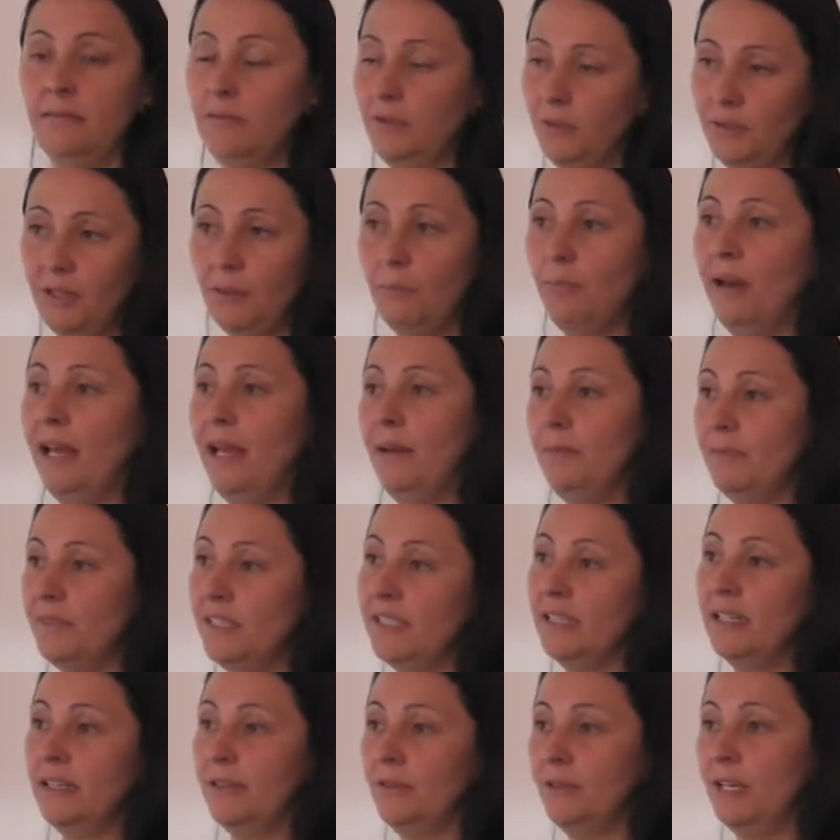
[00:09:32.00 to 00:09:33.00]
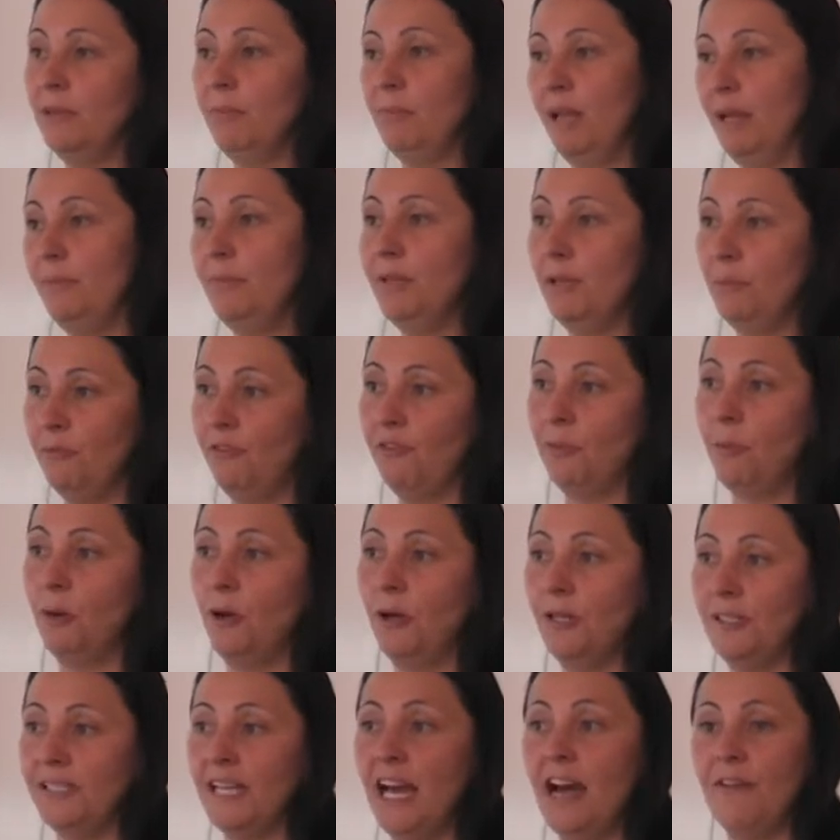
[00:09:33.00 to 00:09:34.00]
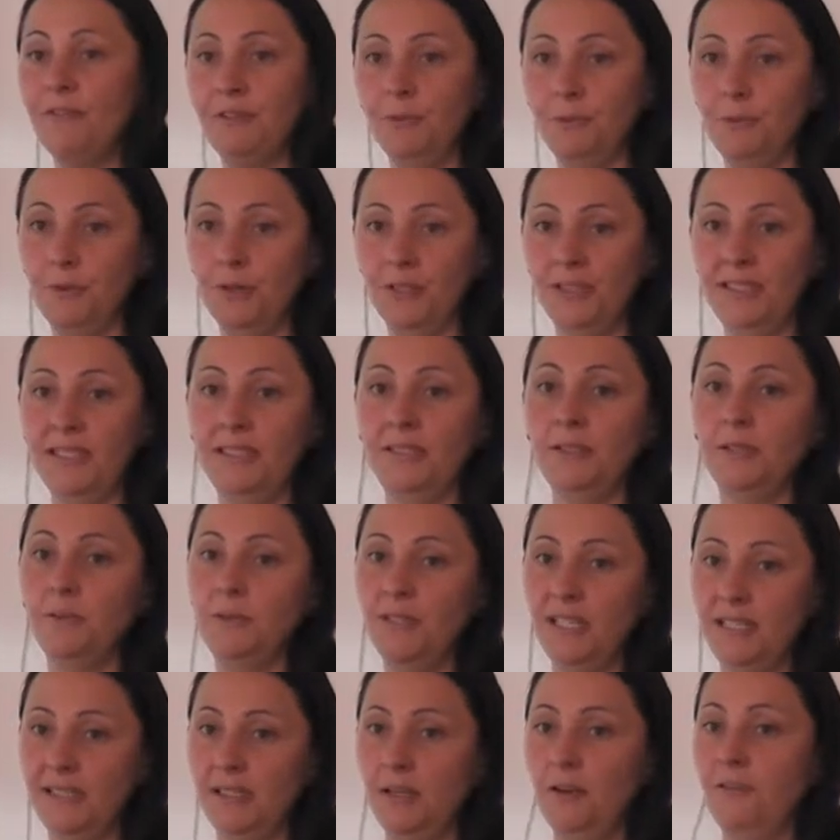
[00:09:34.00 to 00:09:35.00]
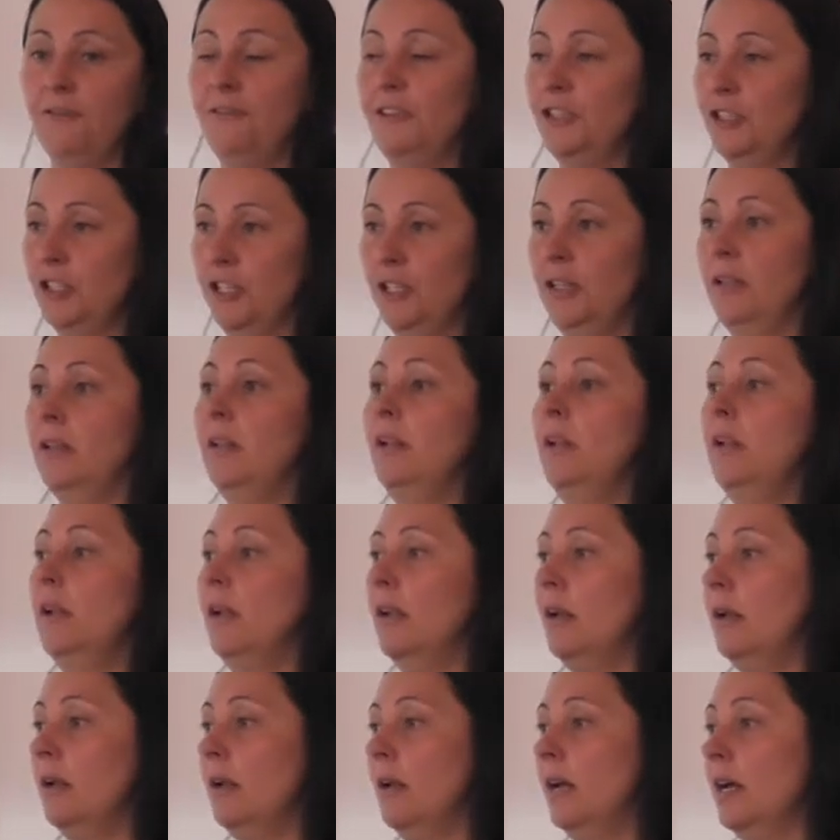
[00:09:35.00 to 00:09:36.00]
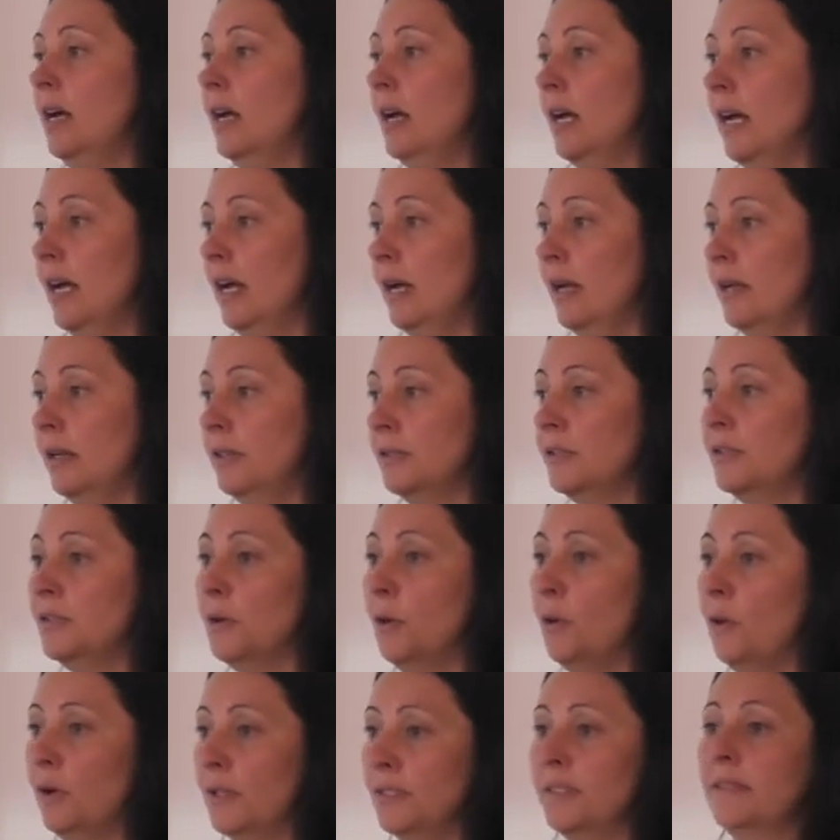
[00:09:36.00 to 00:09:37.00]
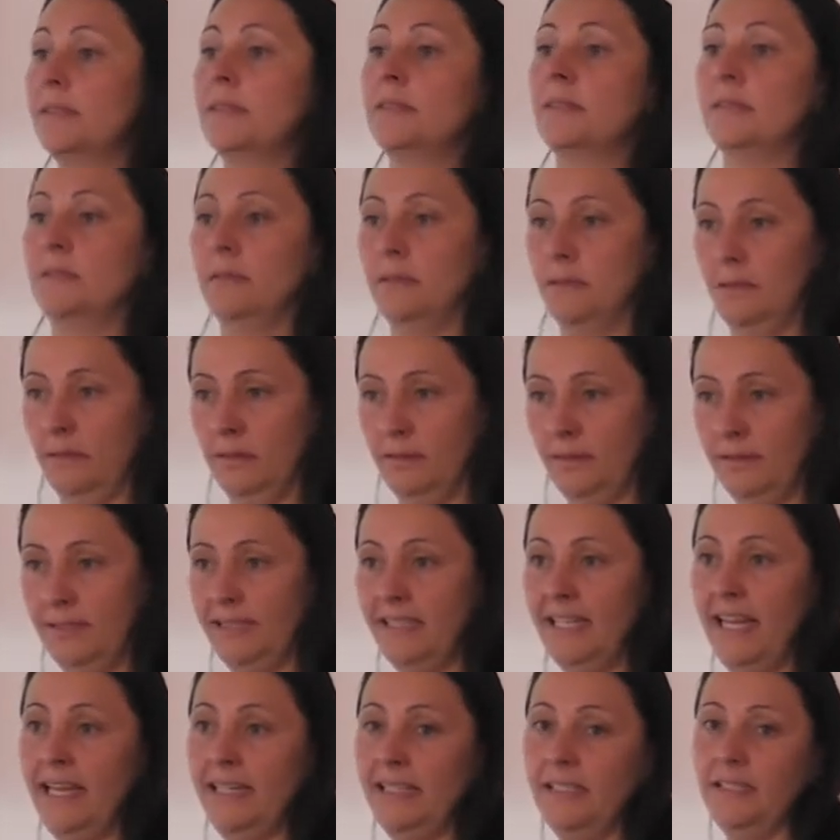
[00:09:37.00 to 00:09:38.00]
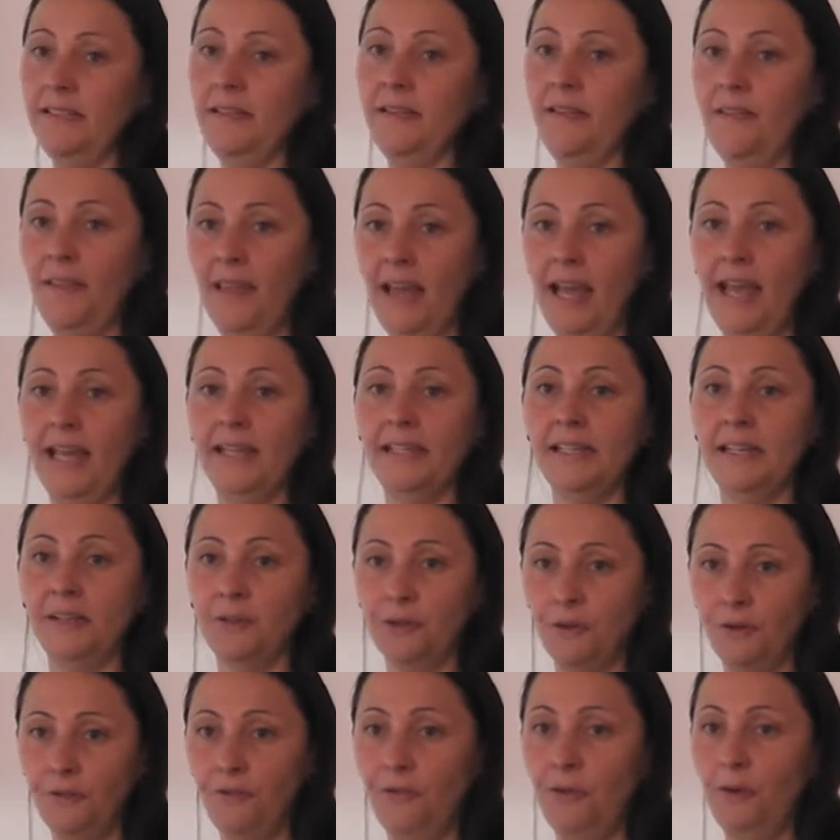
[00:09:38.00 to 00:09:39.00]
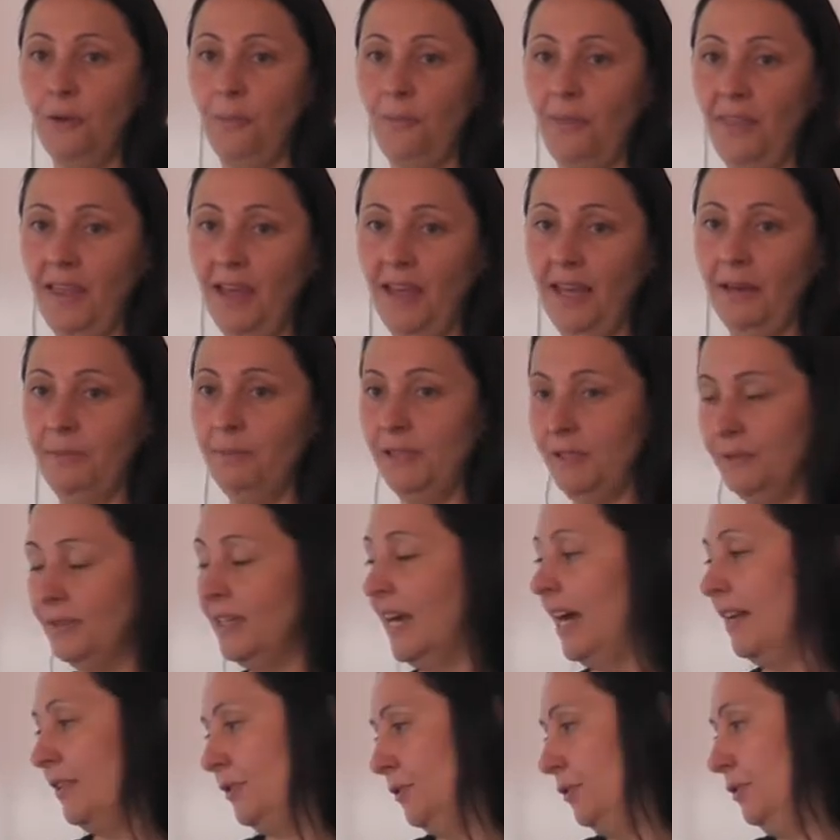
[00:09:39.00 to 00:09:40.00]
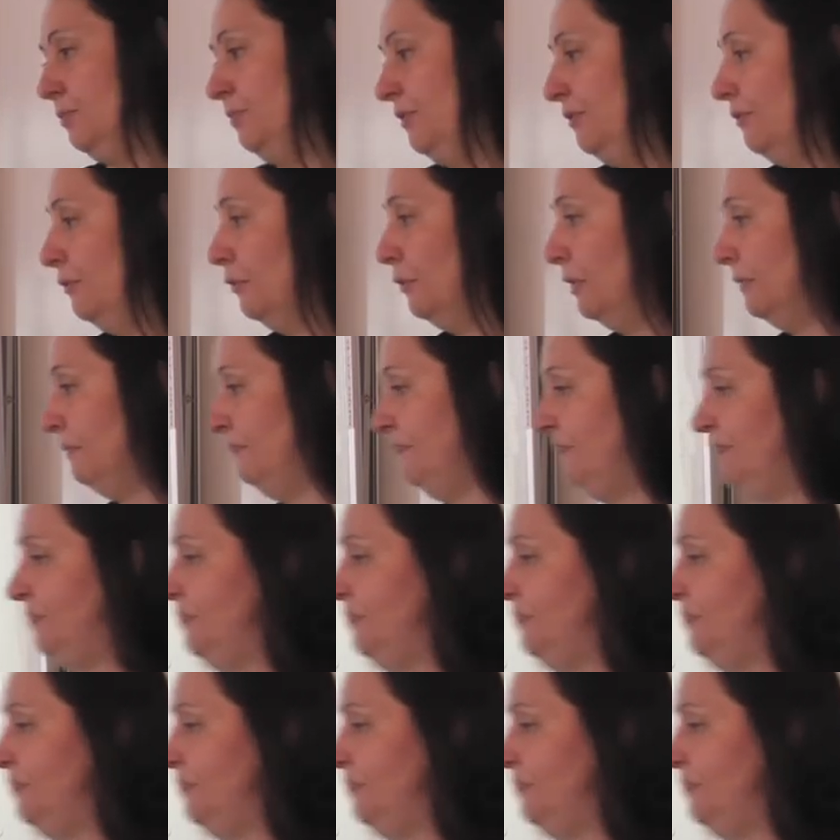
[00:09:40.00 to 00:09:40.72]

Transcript: You can blame the employees afterwards as soon as the official source stated that and confirmed that, but you can't do it before.